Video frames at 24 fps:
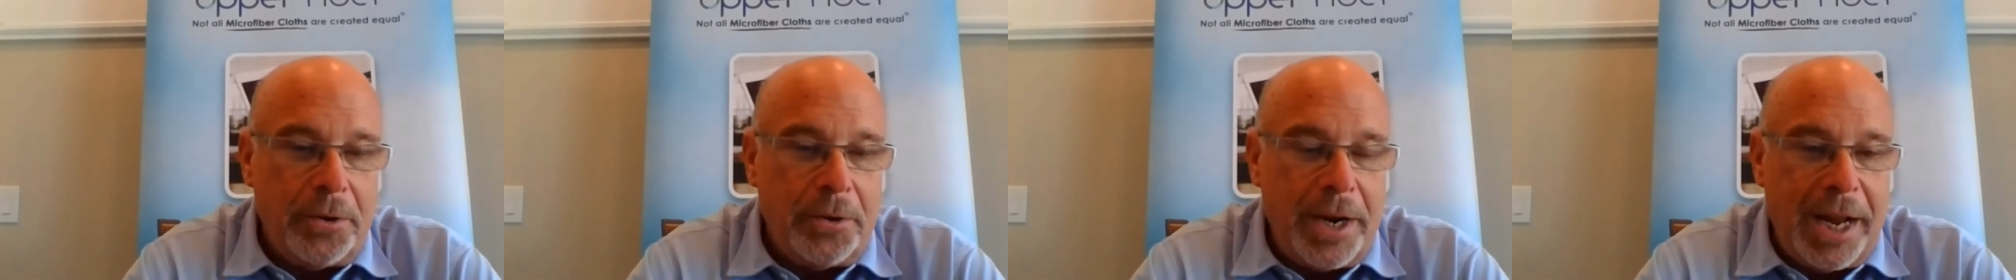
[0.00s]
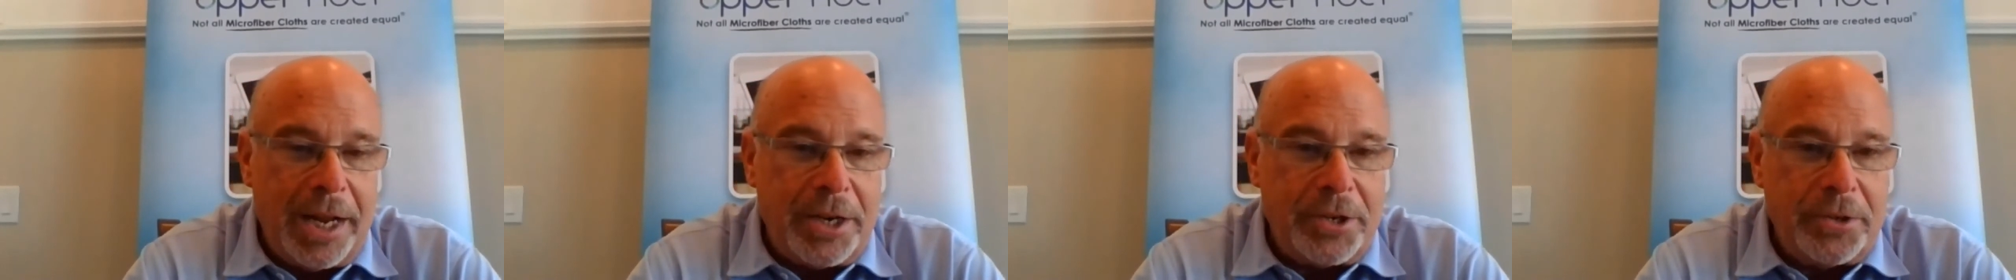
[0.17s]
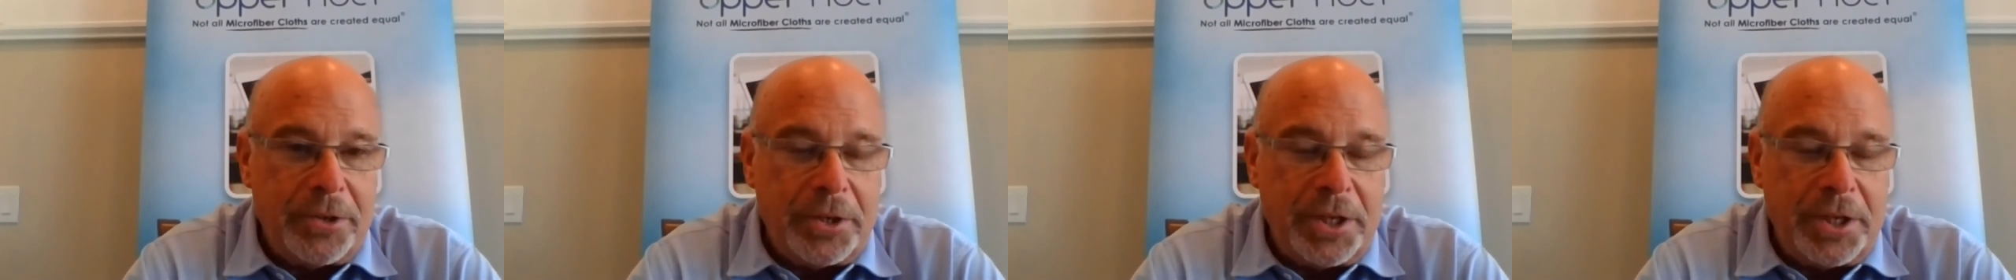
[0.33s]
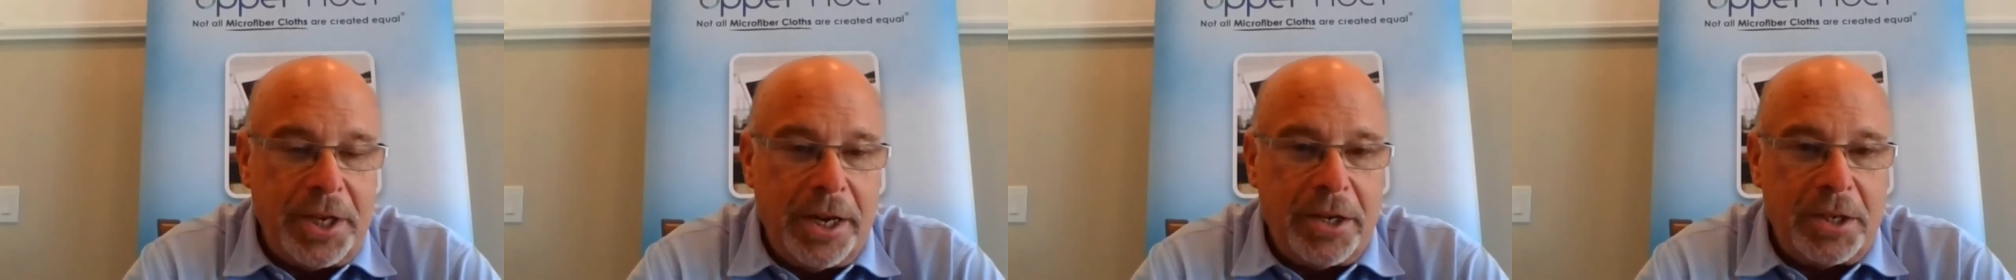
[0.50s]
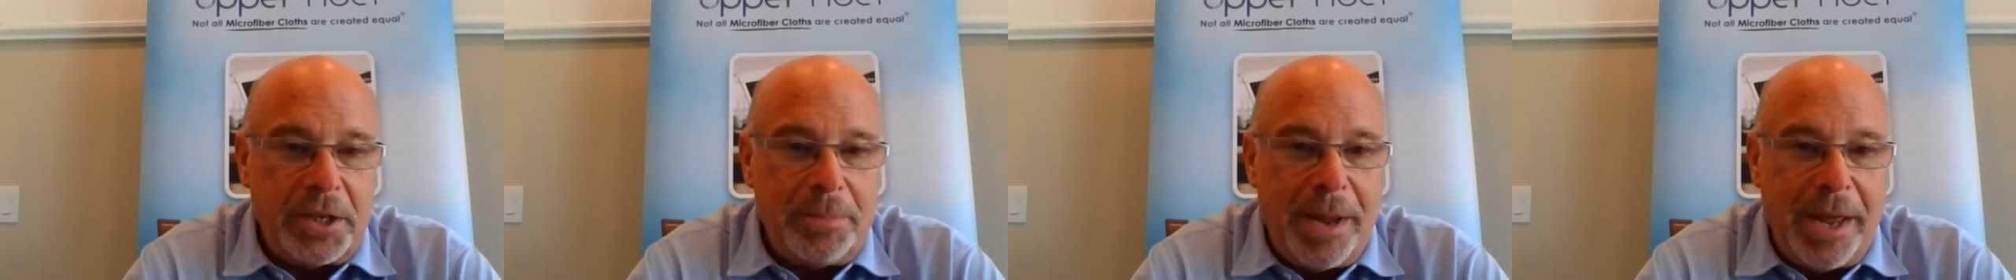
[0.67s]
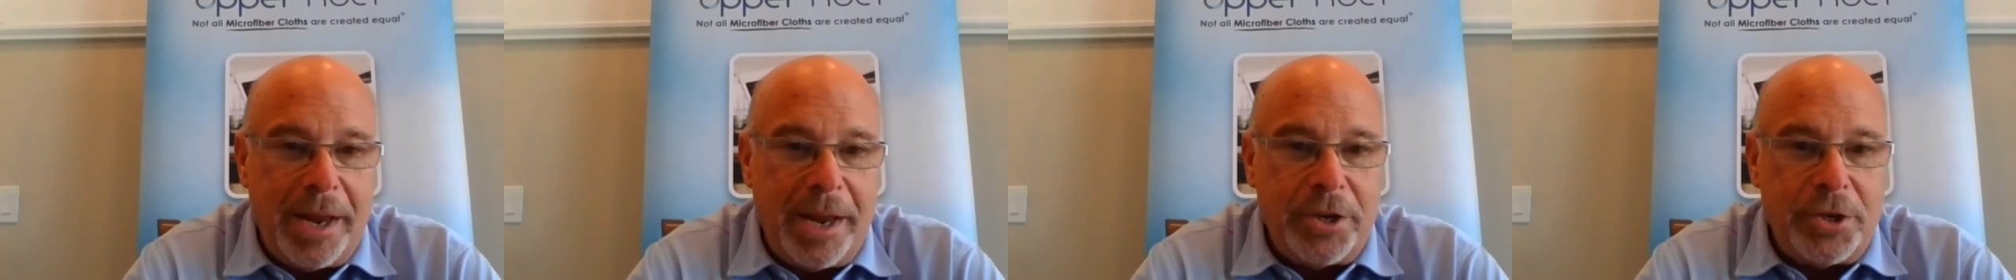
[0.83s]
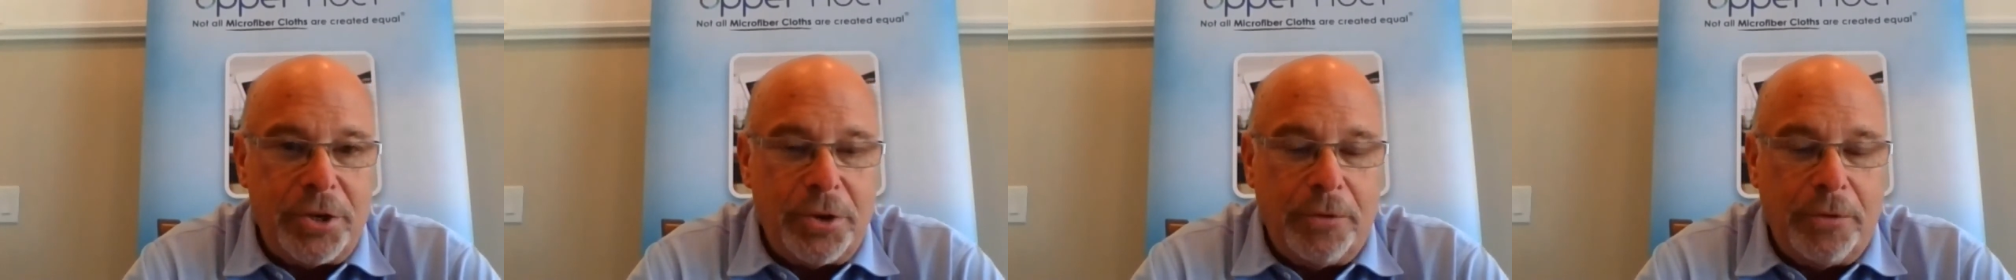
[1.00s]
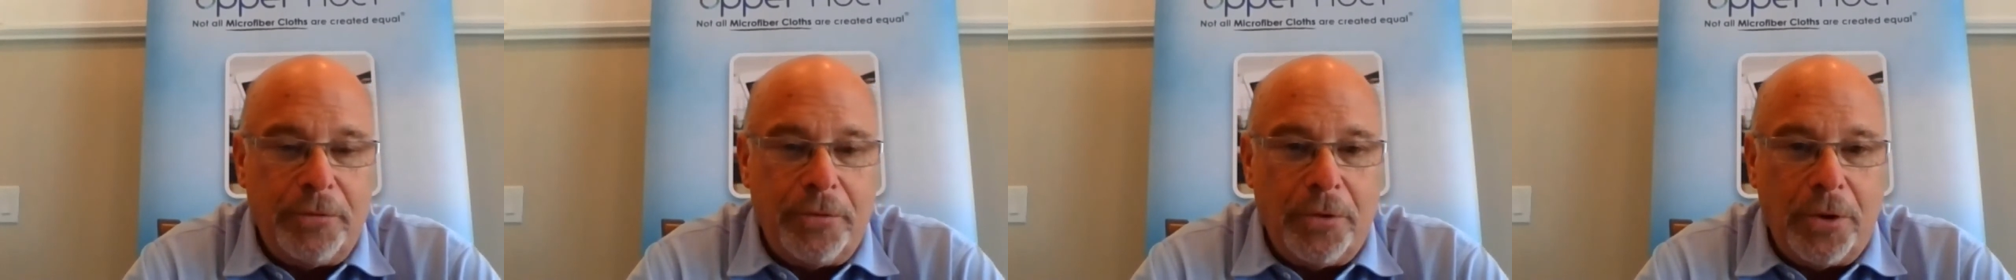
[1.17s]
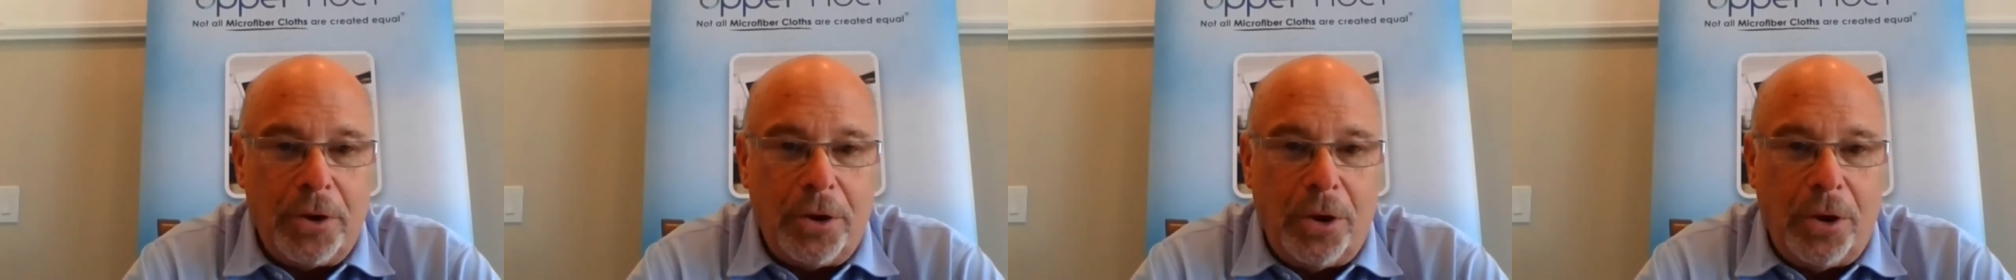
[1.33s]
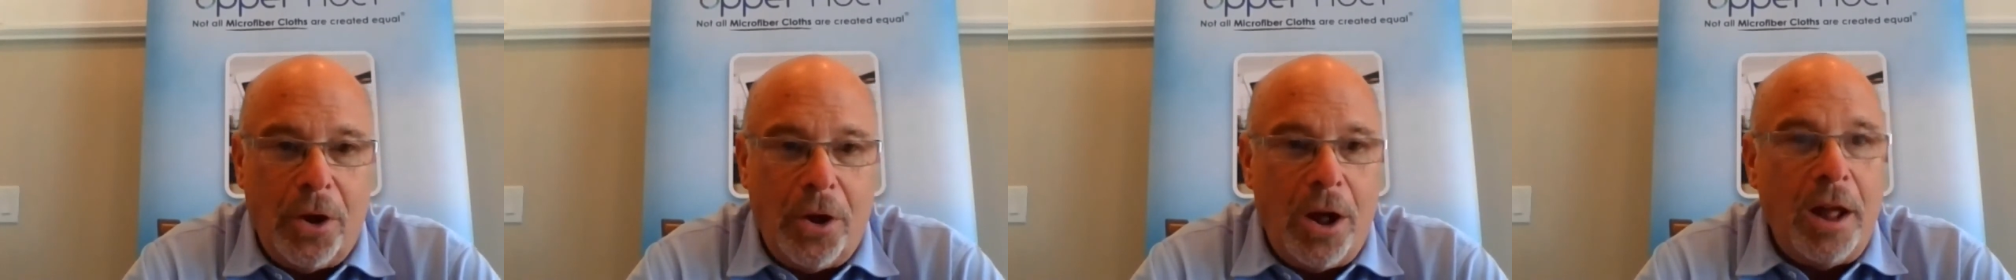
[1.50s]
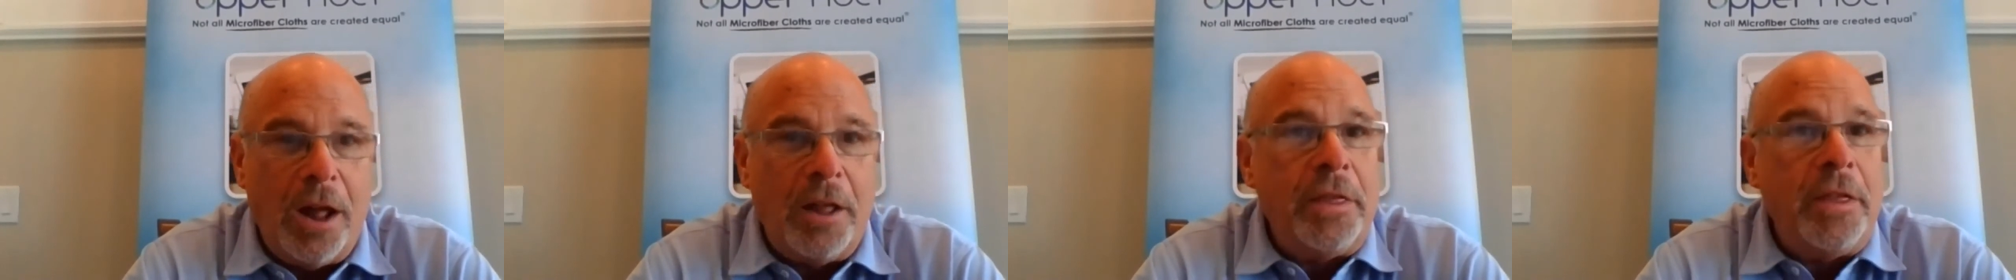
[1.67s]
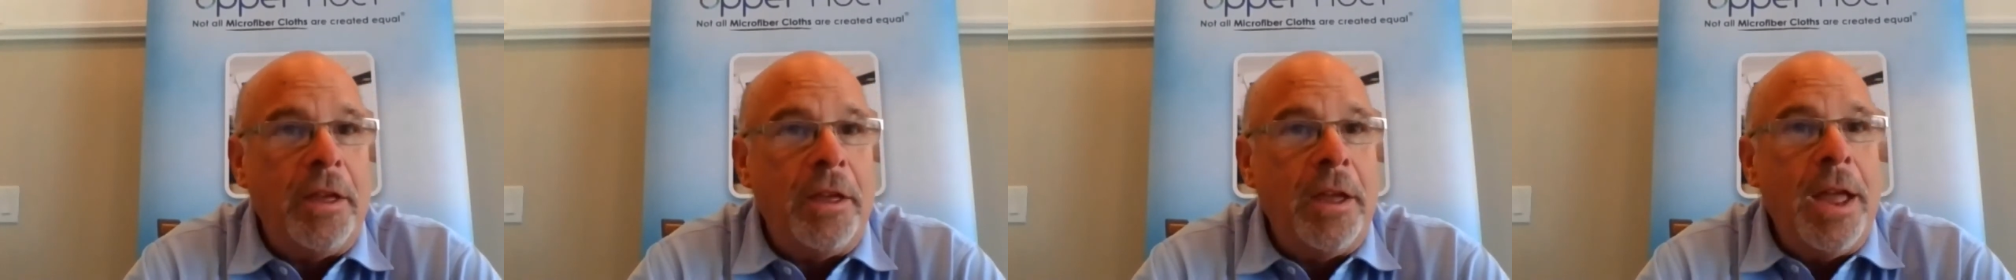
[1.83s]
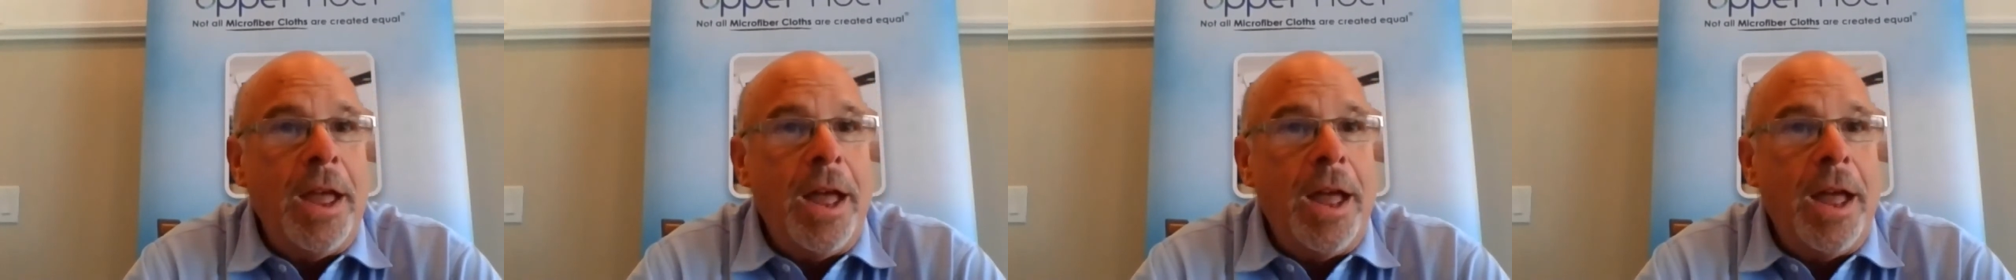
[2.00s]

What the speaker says: National Sales Manager for Cloth.